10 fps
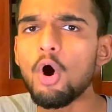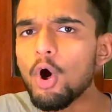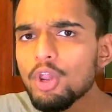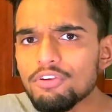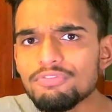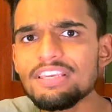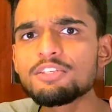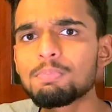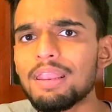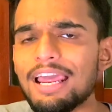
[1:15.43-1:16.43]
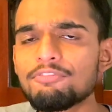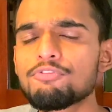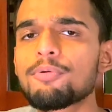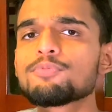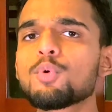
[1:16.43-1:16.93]
All of these
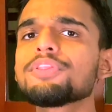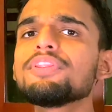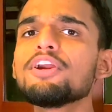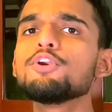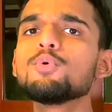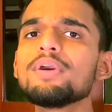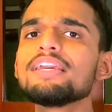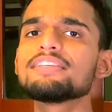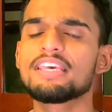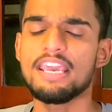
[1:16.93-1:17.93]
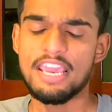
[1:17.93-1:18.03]
platforms, what they're doing is,